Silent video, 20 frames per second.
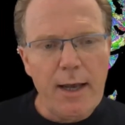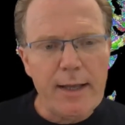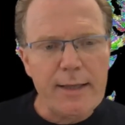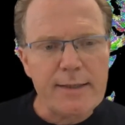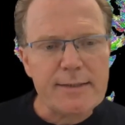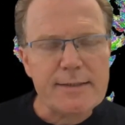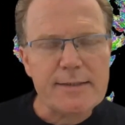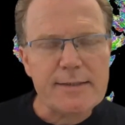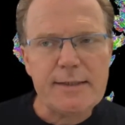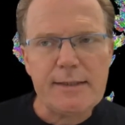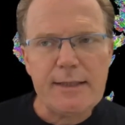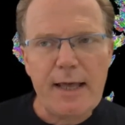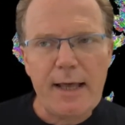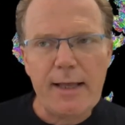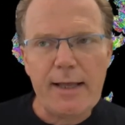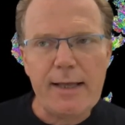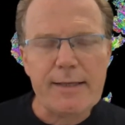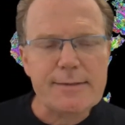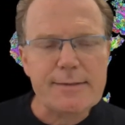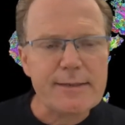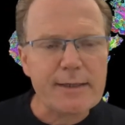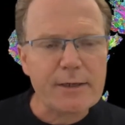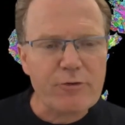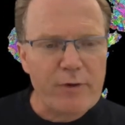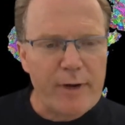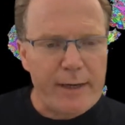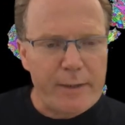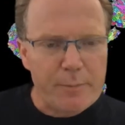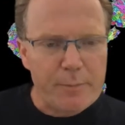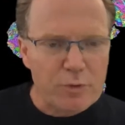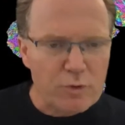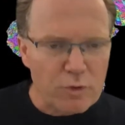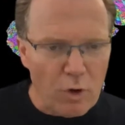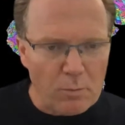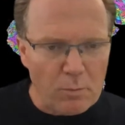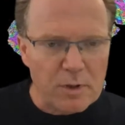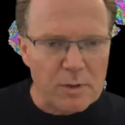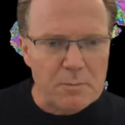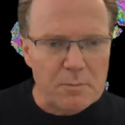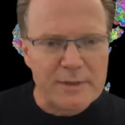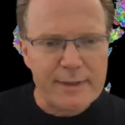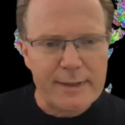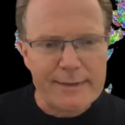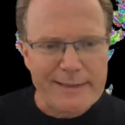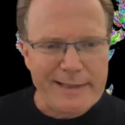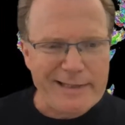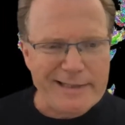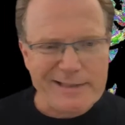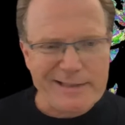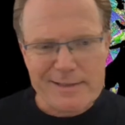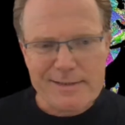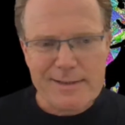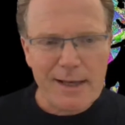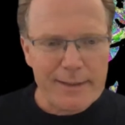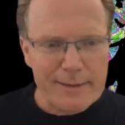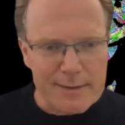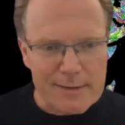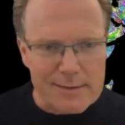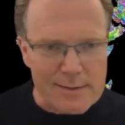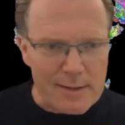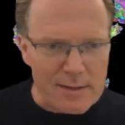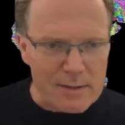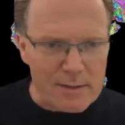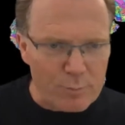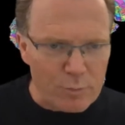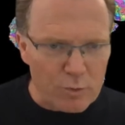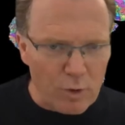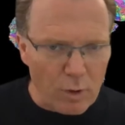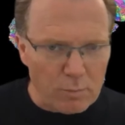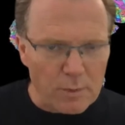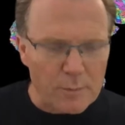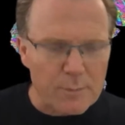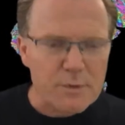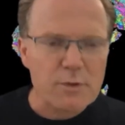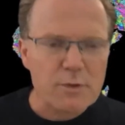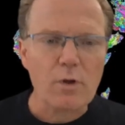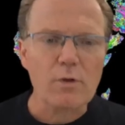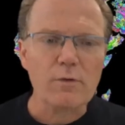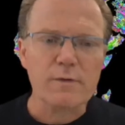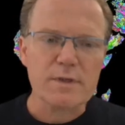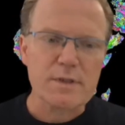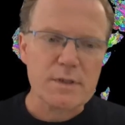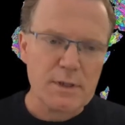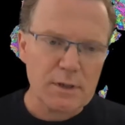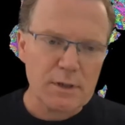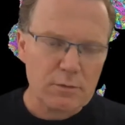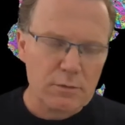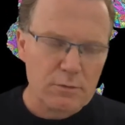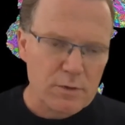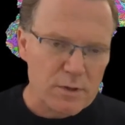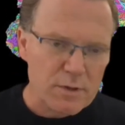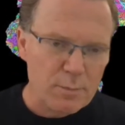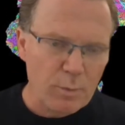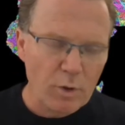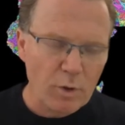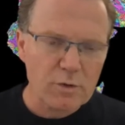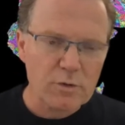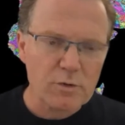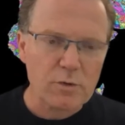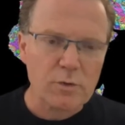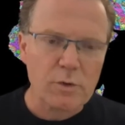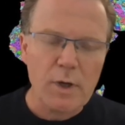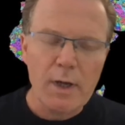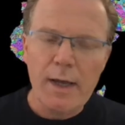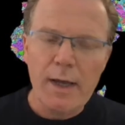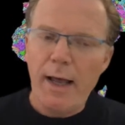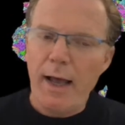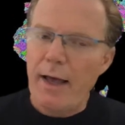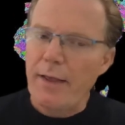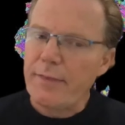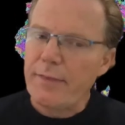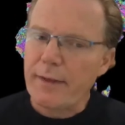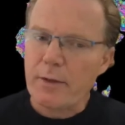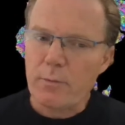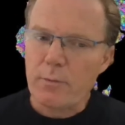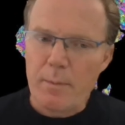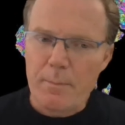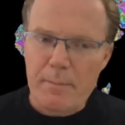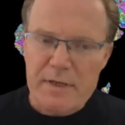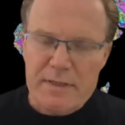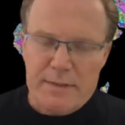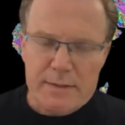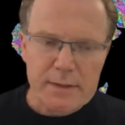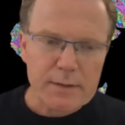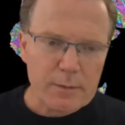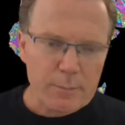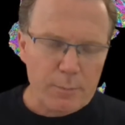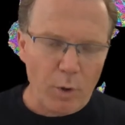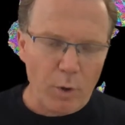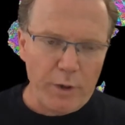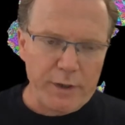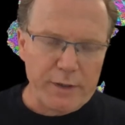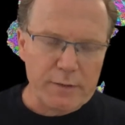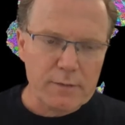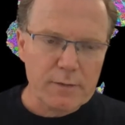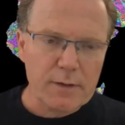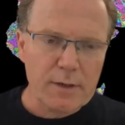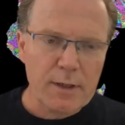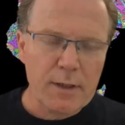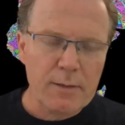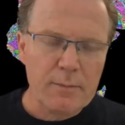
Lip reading: and see that as the great problem that then designers as problem solvers need to respond to, I think we're missing the point.